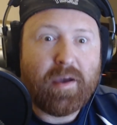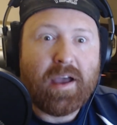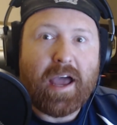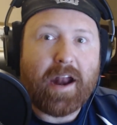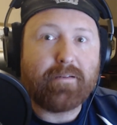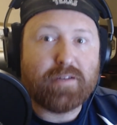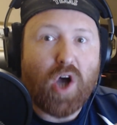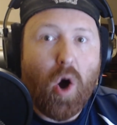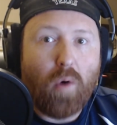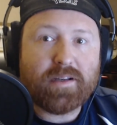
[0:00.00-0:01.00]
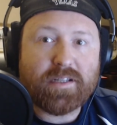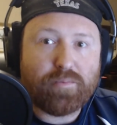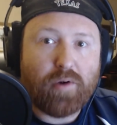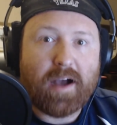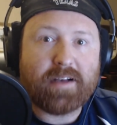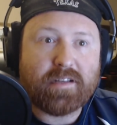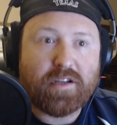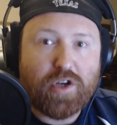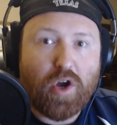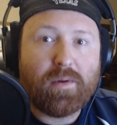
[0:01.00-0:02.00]
and I was always surprised that
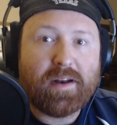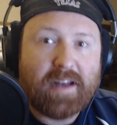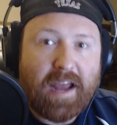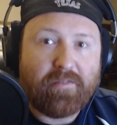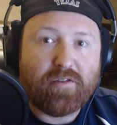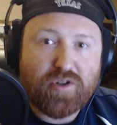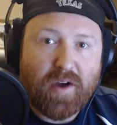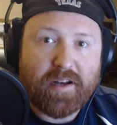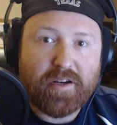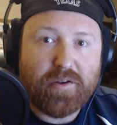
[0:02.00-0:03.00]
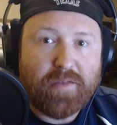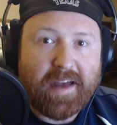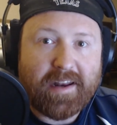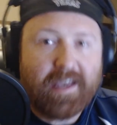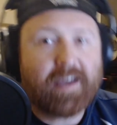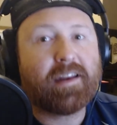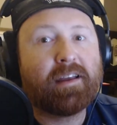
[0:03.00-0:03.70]
no one had ever tried to do that again.